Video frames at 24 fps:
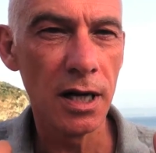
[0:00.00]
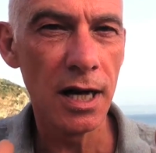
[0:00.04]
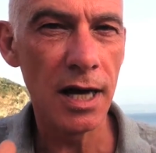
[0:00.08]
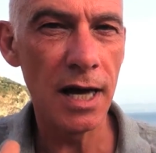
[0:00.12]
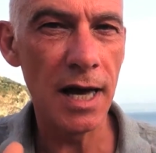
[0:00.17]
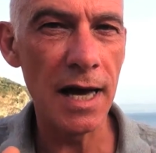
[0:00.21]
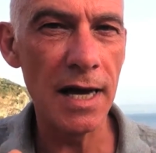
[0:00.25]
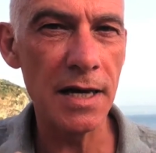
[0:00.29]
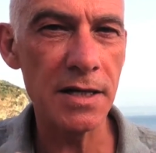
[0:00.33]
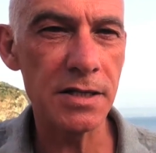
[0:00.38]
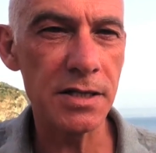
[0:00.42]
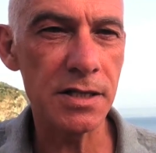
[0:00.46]

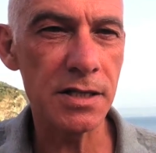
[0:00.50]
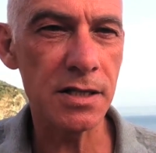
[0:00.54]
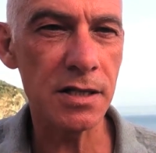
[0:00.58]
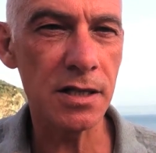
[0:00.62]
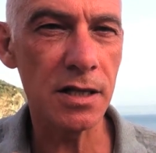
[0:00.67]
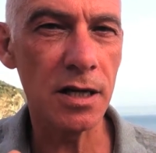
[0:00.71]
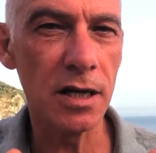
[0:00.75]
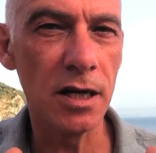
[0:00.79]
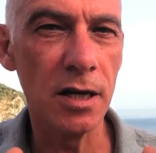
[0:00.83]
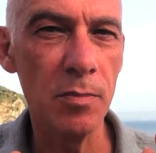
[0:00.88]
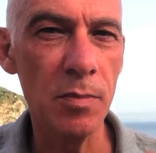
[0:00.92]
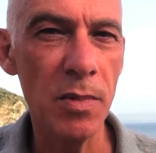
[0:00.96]
as
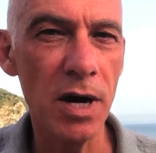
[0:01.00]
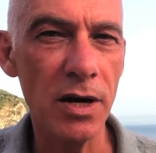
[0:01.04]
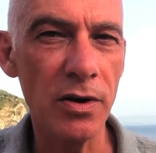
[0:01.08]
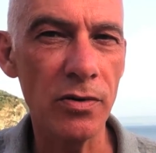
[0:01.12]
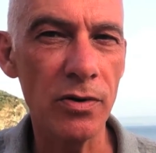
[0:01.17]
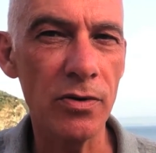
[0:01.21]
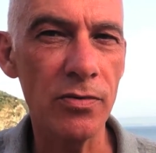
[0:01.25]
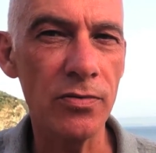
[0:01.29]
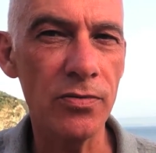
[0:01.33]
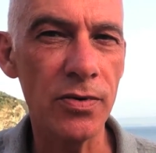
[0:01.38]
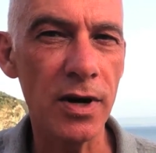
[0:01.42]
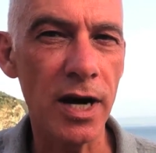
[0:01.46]
a
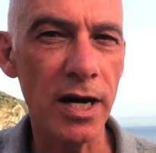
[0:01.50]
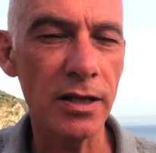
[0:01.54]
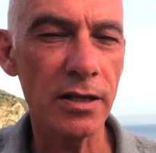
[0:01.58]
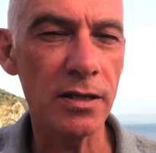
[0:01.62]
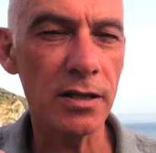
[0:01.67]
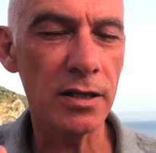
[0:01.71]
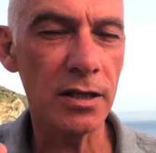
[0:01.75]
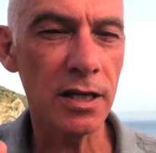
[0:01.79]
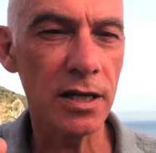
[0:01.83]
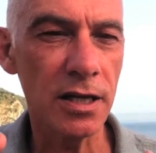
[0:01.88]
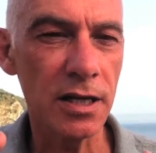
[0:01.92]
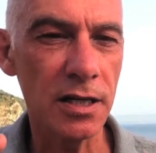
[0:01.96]
matter of
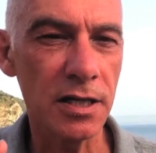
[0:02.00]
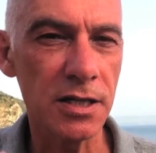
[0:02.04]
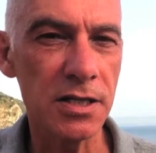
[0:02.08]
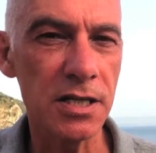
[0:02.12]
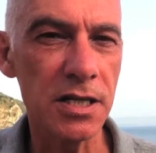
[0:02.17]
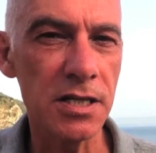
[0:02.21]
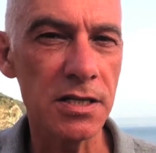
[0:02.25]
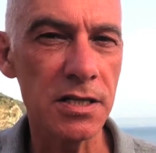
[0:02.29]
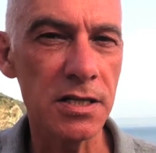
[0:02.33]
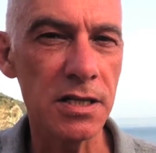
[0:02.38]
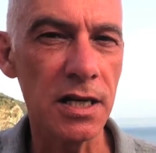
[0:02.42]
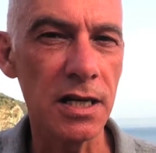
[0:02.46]
fact,
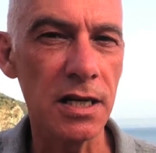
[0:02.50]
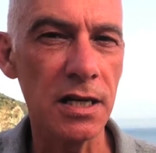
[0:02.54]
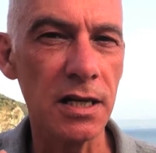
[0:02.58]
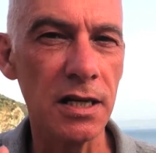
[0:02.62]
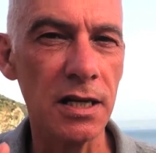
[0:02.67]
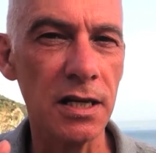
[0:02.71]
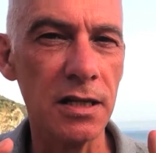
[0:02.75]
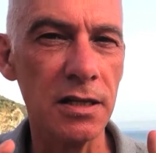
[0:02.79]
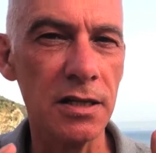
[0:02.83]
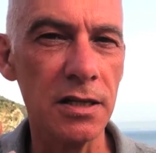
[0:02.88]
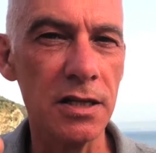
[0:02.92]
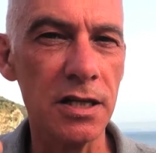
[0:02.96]
existing
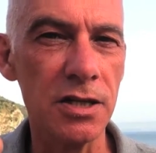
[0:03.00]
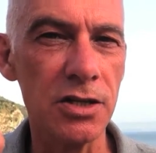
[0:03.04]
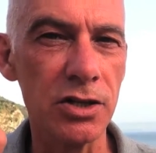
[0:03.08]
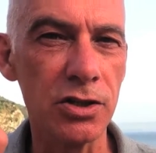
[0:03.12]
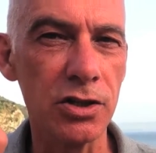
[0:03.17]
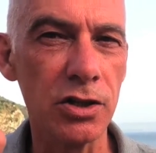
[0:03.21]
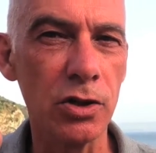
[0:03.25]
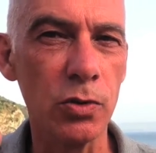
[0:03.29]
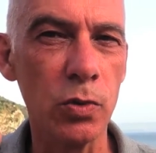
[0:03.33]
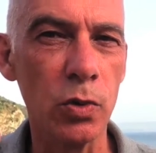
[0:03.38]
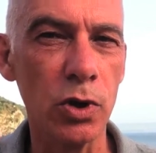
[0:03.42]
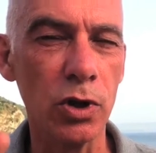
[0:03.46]
in the
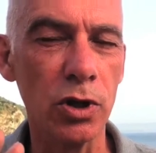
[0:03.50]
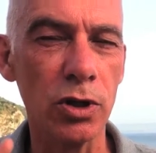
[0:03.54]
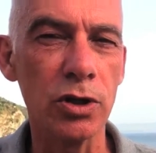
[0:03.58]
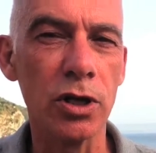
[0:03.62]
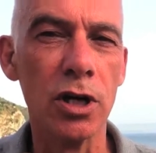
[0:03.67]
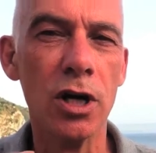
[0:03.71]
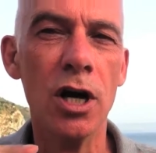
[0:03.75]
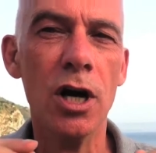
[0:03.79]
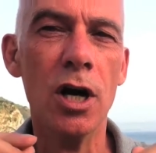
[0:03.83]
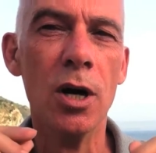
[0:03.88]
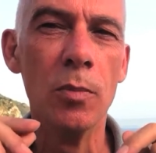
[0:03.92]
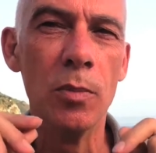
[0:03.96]
digital world.
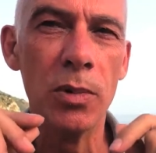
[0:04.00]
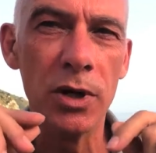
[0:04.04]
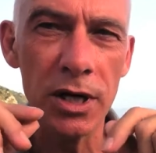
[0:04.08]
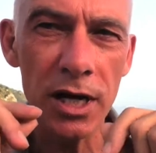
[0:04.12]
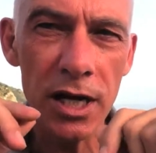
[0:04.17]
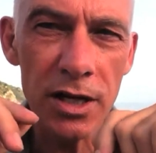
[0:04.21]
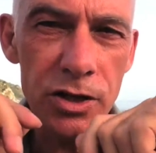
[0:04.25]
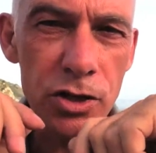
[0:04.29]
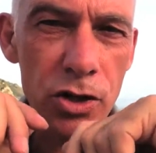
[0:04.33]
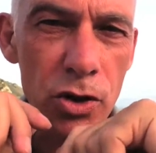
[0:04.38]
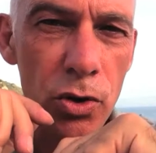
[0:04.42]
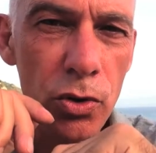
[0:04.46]
But
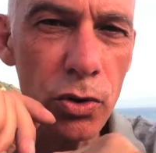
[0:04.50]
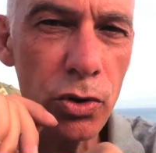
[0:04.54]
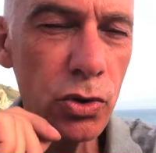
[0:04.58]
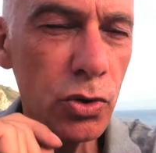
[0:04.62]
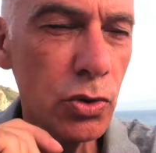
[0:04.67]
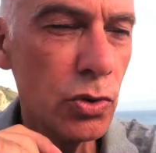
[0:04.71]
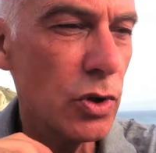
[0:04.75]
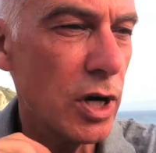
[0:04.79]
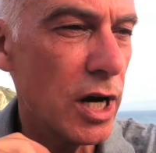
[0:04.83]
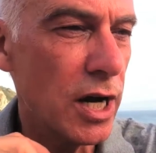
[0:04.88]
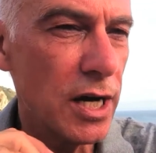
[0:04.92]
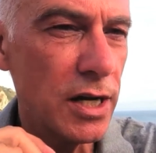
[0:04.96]
let's go
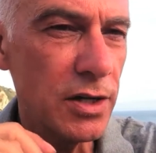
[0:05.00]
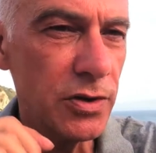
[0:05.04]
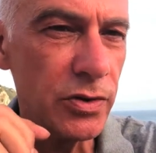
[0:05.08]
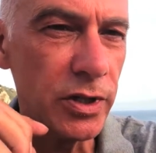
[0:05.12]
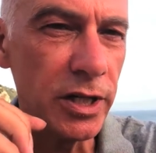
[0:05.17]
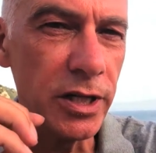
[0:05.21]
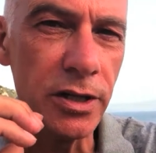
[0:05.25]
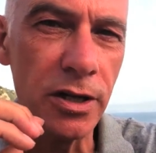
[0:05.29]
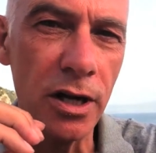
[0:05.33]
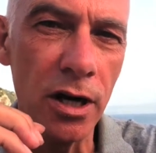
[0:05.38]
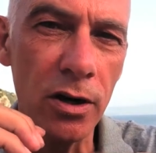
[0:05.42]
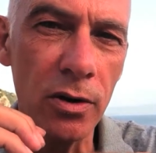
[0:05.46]
to
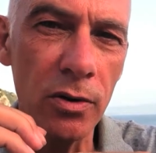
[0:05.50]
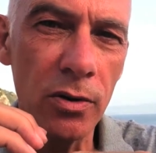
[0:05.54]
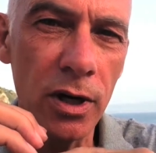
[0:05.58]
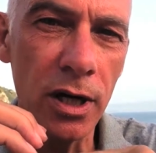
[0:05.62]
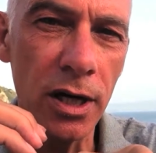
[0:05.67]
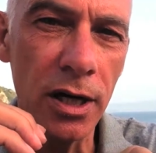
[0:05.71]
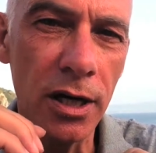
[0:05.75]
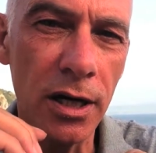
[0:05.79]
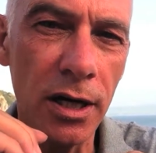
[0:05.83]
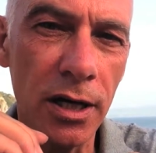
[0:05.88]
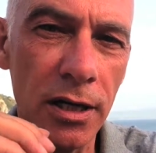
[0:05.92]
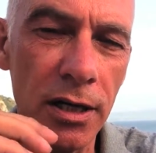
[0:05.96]
Adrian now,
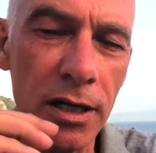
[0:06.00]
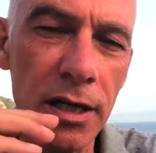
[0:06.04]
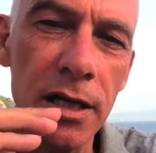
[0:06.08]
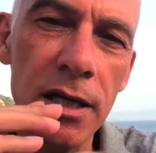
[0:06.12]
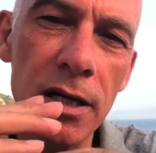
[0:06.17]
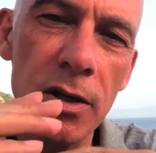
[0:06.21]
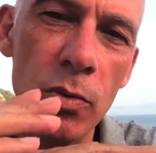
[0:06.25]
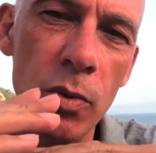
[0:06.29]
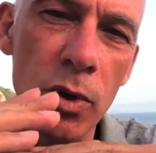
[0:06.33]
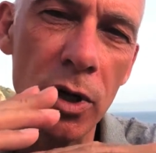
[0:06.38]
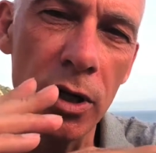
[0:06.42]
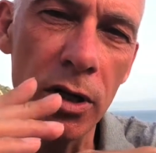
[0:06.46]
and
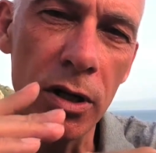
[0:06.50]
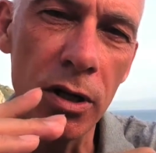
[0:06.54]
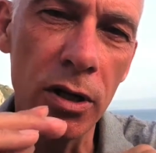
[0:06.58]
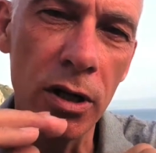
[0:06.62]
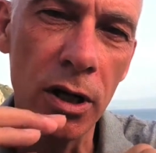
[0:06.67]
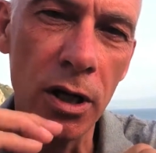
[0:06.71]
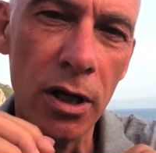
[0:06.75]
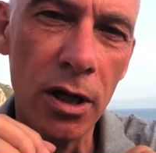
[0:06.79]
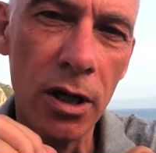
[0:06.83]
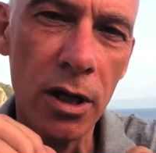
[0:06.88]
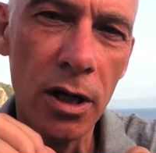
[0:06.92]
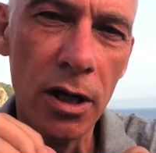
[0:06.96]
he will
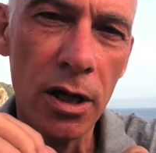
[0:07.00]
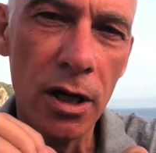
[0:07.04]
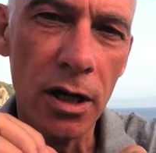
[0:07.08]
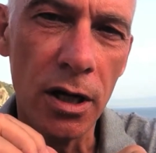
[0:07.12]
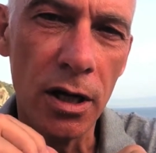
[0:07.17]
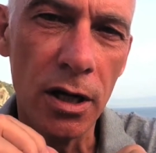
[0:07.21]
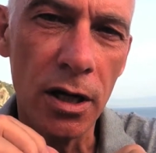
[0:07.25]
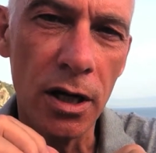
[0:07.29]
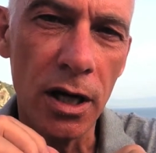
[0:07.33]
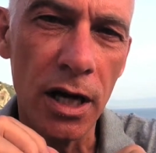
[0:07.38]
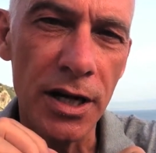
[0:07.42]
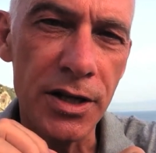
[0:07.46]

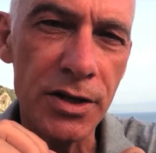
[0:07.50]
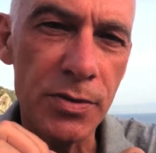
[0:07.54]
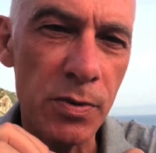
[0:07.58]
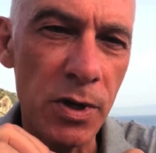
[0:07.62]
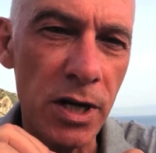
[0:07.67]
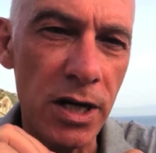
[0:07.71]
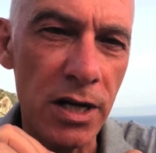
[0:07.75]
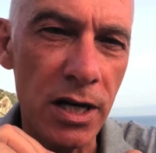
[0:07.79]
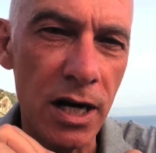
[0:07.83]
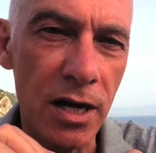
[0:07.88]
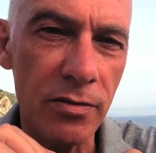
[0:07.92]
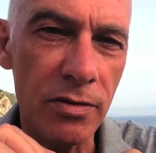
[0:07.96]

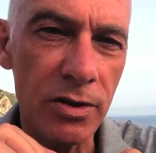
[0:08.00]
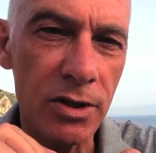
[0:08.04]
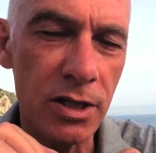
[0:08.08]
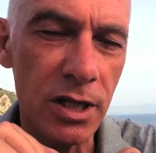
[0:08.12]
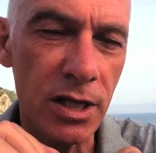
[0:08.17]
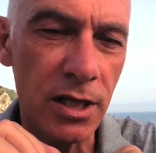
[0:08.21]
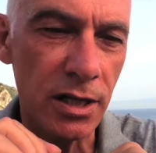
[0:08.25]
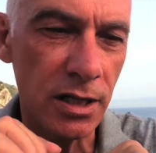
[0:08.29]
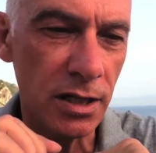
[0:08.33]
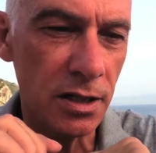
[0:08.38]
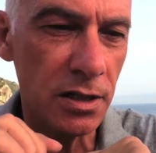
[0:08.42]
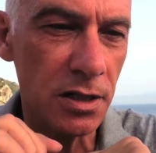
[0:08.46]
explain
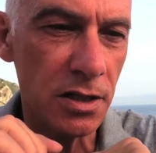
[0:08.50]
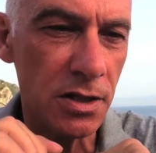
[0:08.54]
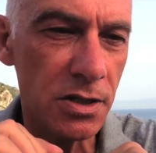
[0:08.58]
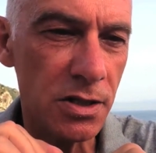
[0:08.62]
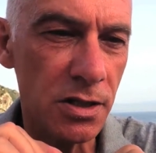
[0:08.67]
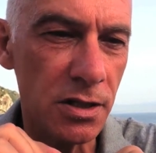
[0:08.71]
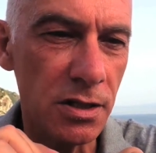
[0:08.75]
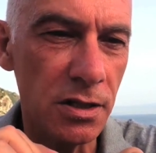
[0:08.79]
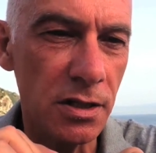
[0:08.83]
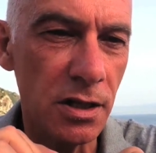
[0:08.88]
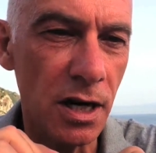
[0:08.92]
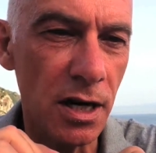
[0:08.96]
everything in this
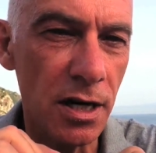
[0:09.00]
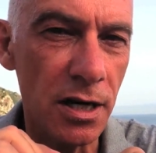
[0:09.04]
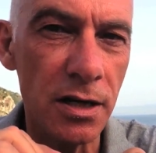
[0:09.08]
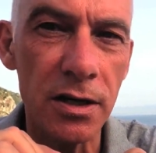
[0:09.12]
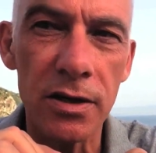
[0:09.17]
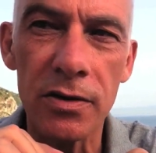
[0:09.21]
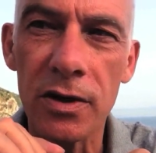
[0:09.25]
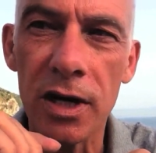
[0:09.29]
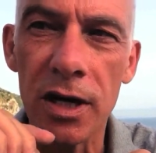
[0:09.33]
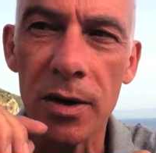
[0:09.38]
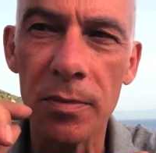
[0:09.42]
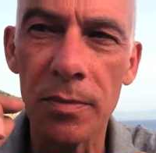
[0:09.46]

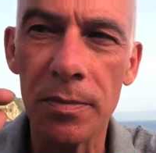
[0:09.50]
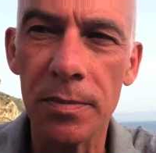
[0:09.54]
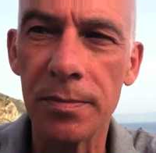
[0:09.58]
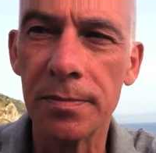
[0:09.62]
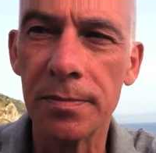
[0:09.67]
diagram.